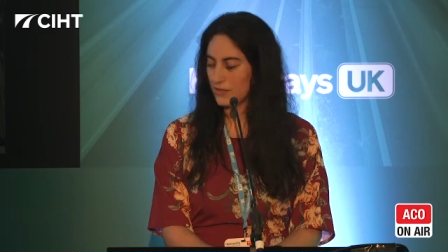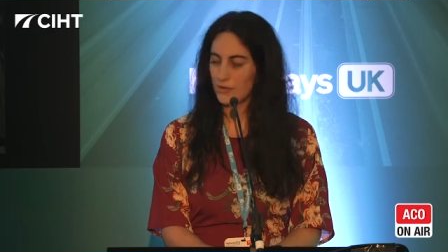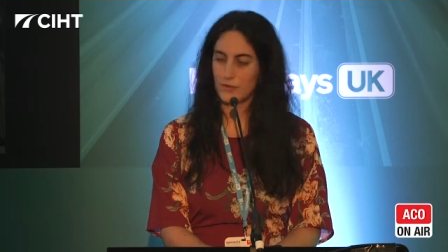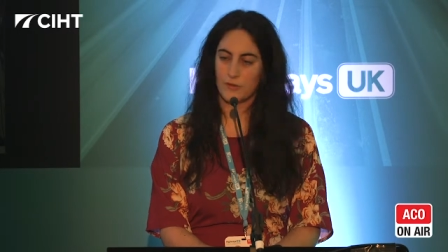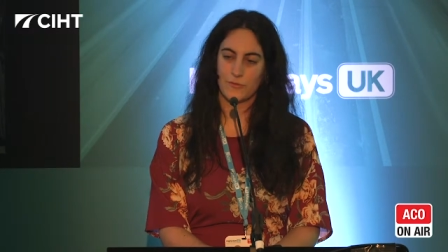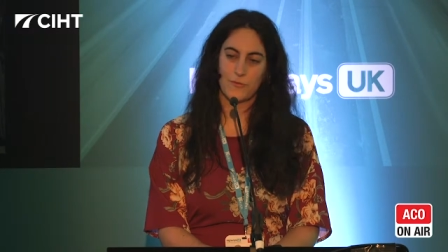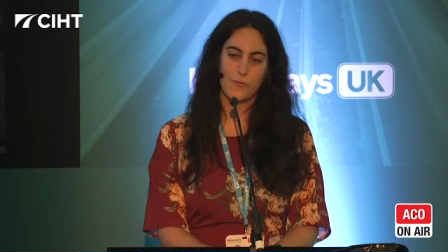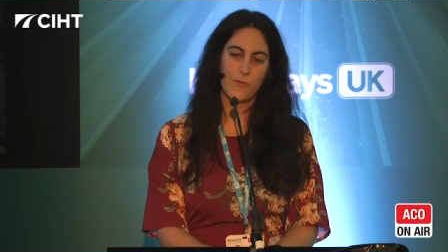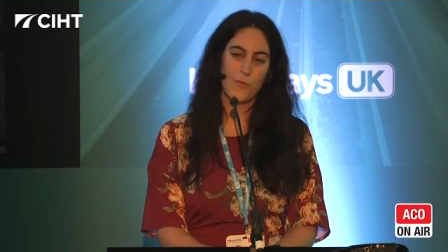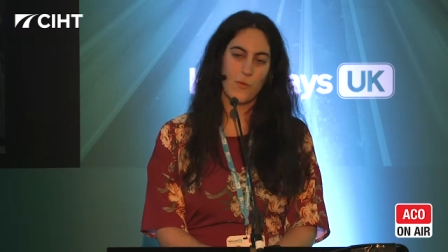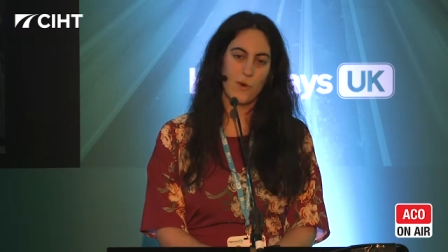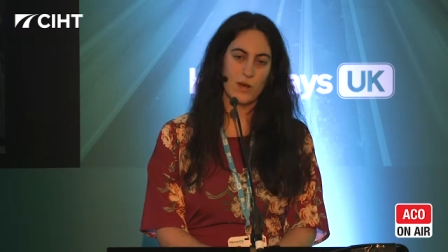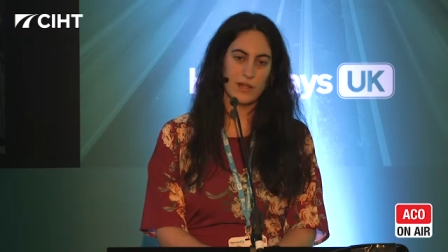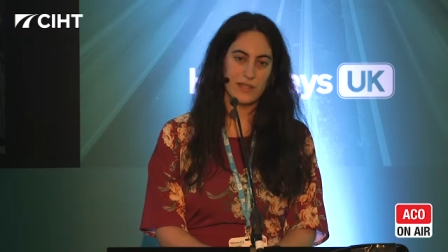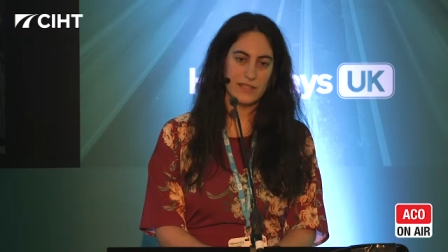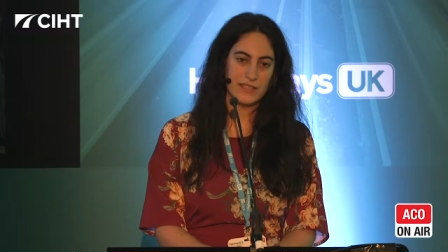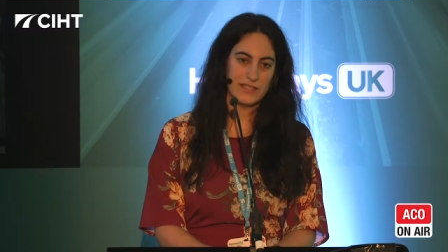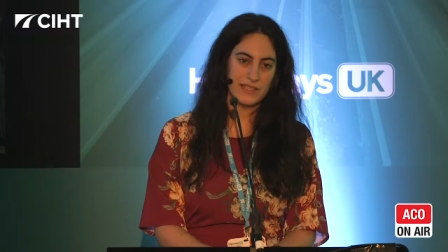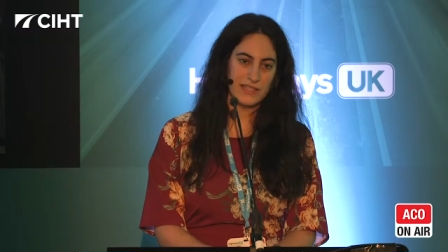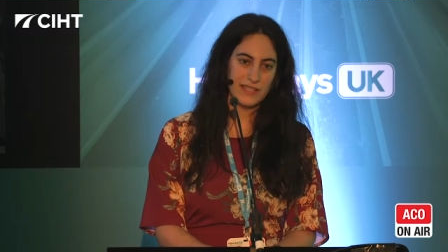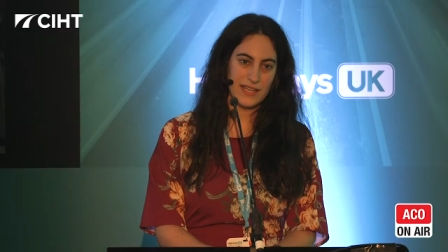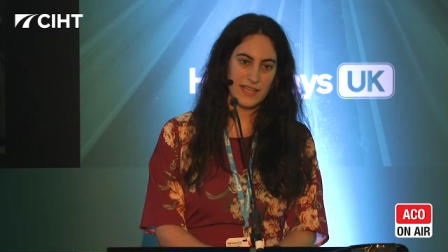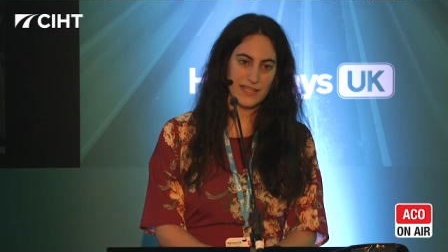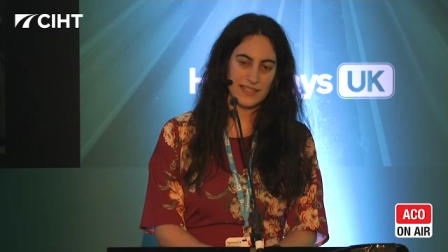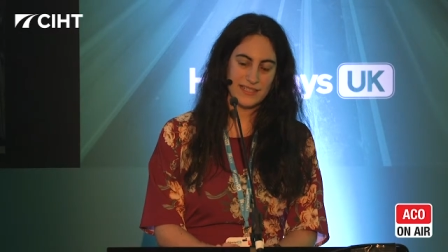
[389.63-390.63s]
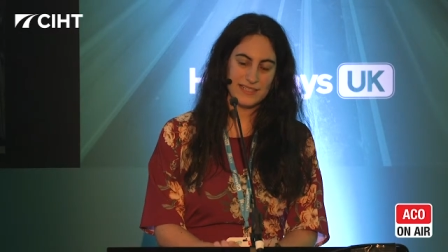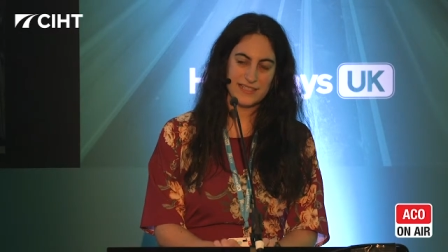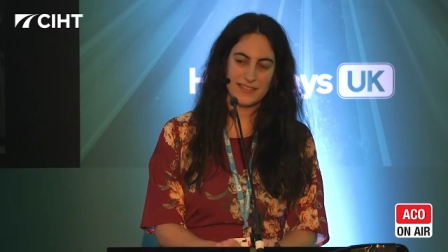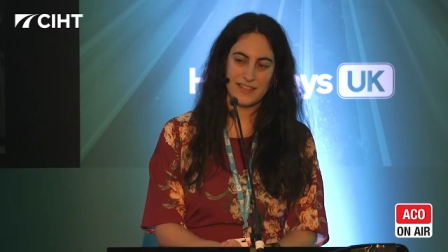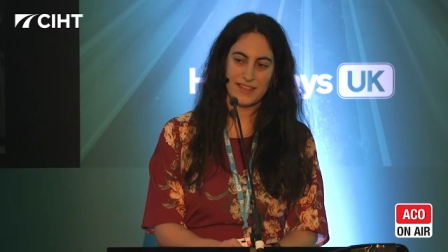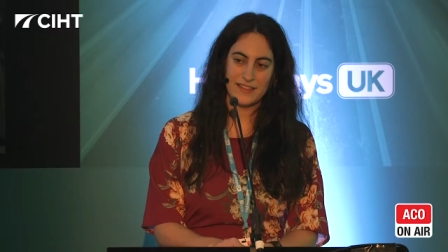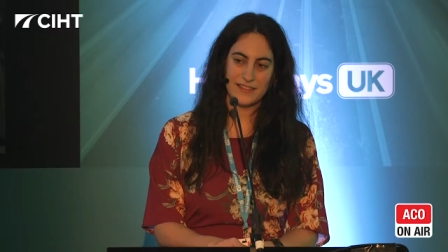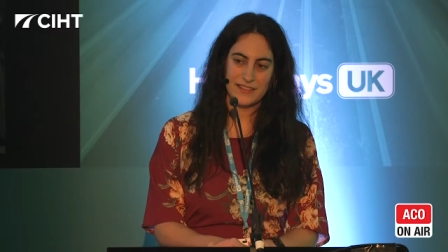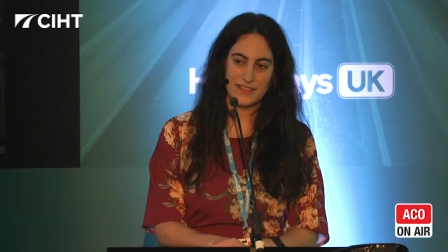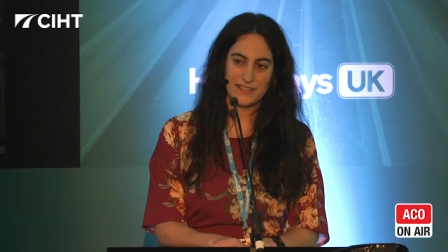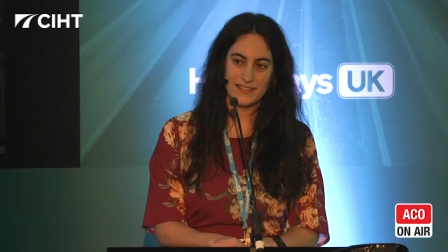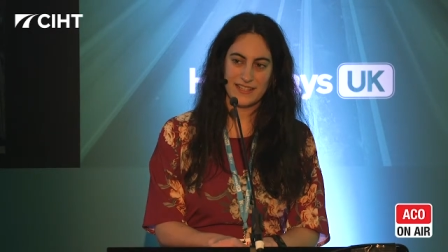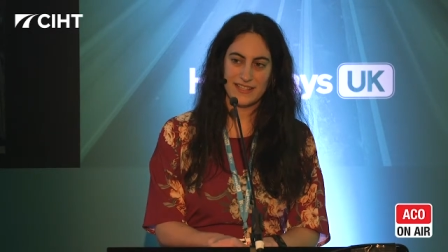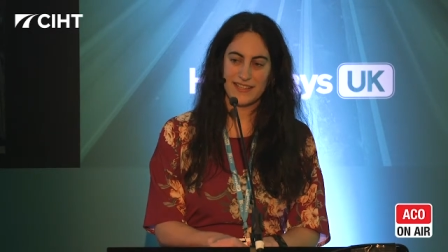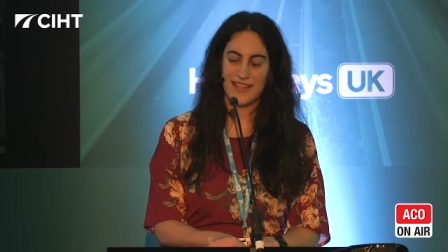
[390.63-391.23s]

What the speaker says: lot of quality and standards,